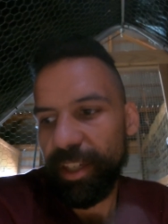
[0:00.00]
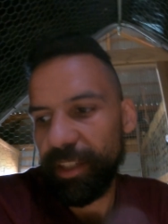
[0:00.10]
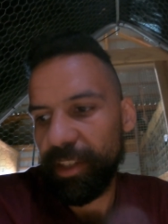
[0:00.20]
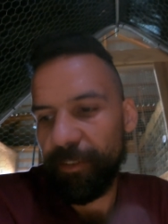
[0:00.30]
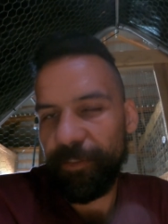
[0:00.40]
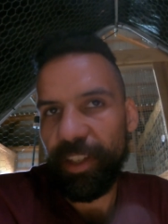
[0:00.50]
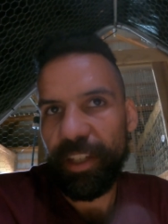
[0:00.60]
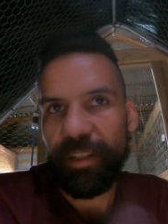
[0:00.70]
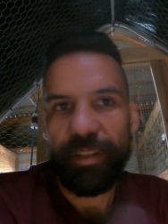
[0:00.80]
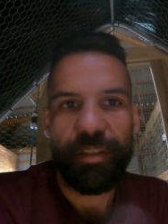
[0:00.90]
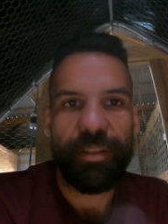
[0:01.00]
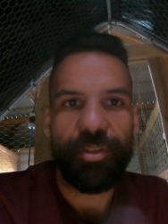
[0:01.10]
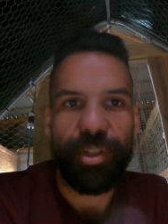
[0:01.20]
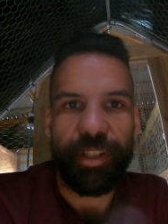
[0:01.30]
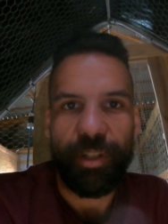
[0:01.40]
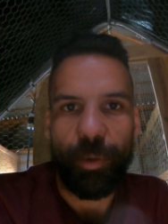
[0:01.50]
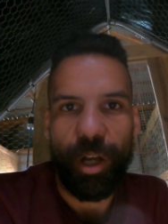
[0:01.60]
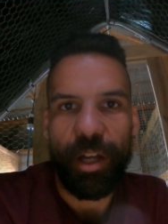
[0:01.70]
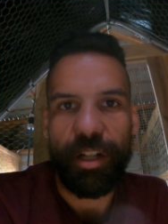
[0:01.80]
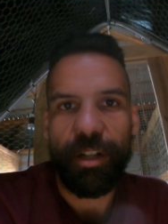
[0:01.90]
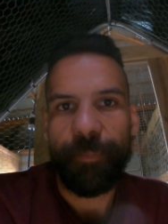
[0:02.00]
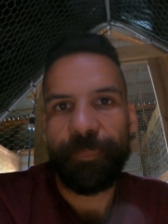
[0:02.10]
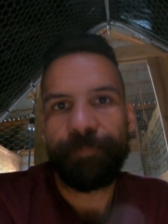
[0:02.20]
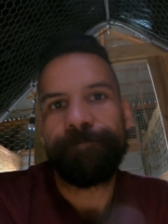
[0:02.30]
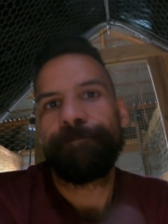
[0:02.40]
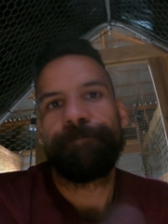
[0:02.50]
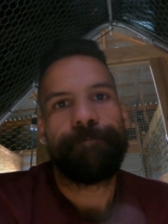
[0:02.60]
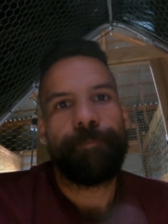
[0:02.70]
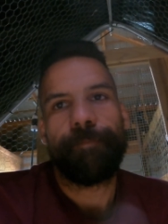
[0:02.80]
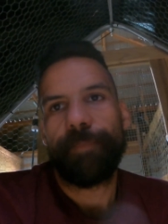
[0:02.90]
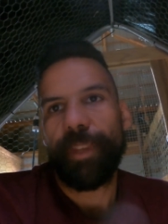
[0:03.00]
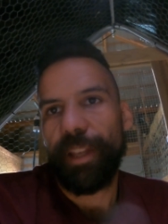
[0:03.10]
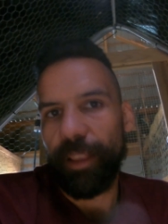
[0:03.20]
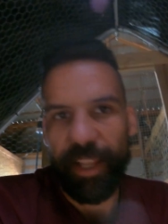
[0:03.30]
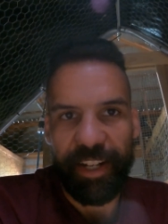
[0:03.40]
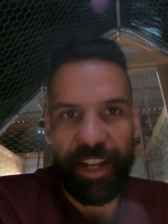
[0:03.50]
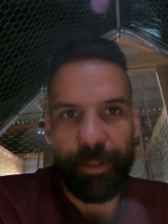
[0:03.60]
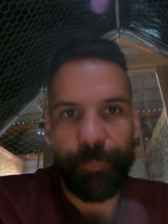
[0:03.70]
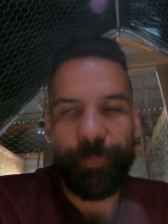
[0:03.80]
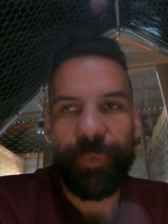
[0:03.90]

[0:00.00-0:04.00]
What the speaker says: eat their feed, drink their water, lay down.